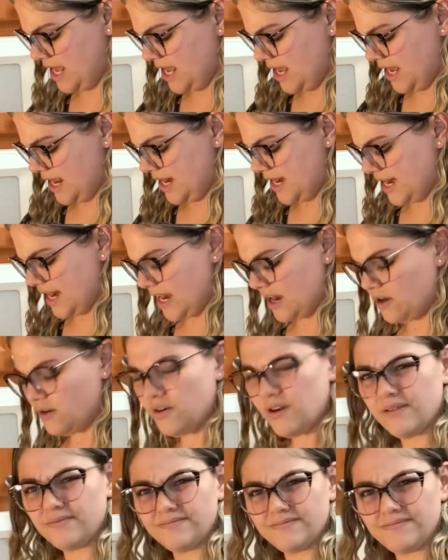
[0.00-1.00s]
Now,
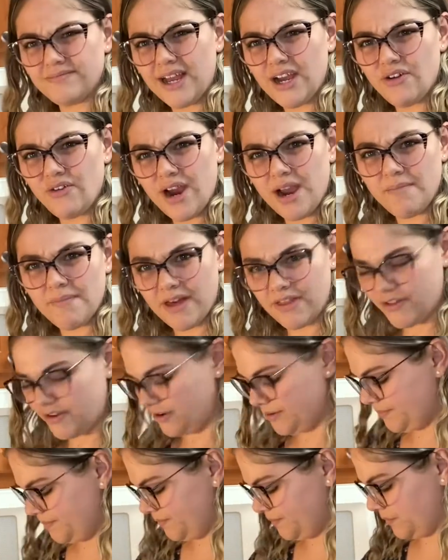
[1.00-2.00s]
my
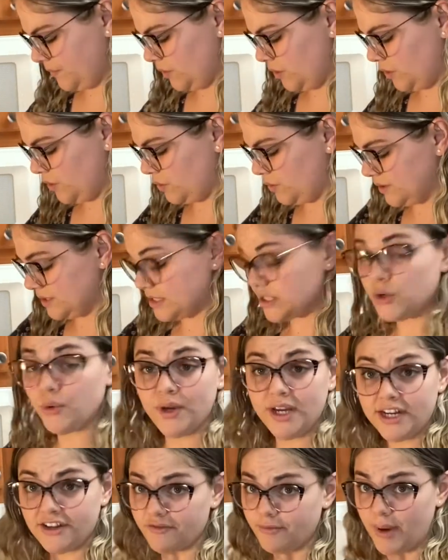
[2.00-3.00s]
grandmother, who is the
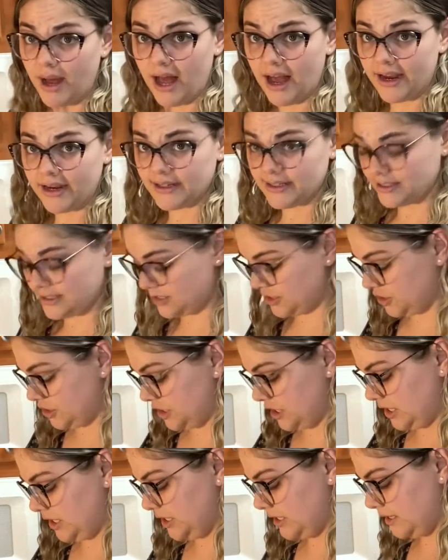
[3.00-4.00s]
queen of pies,
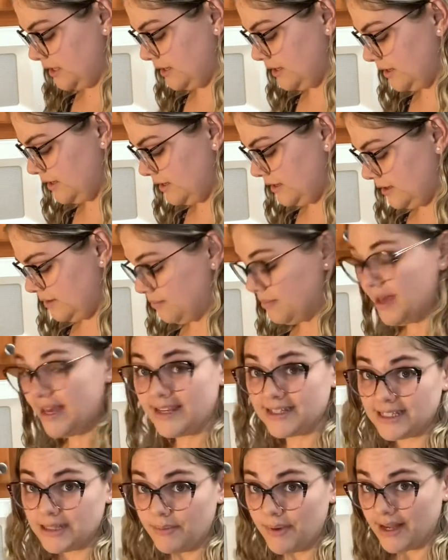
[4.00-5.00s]
she
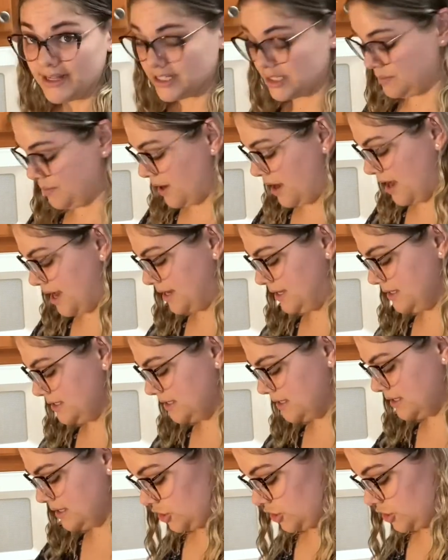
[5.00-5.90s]
makes the best pies.